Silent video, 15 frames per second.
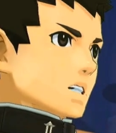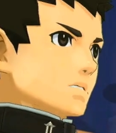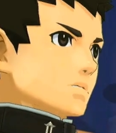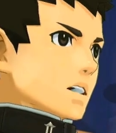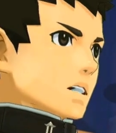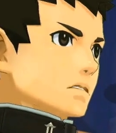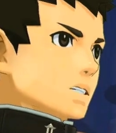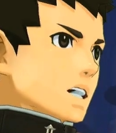
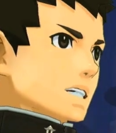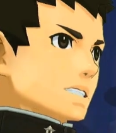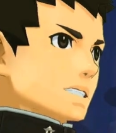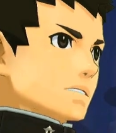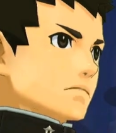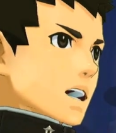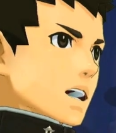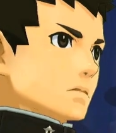Given that the
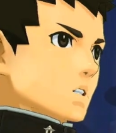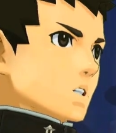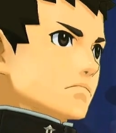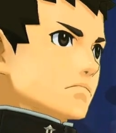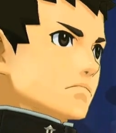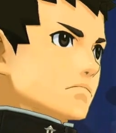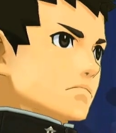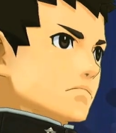mark is still
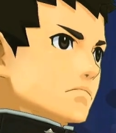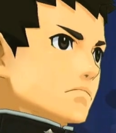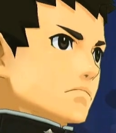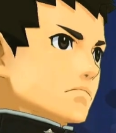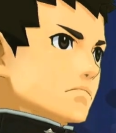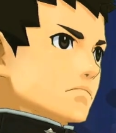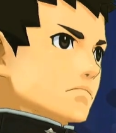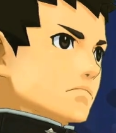clearly visible
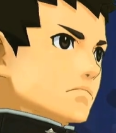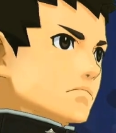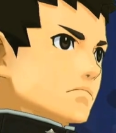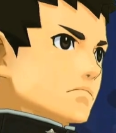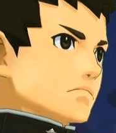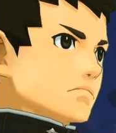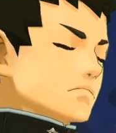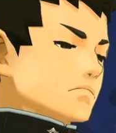on this
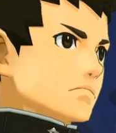witness's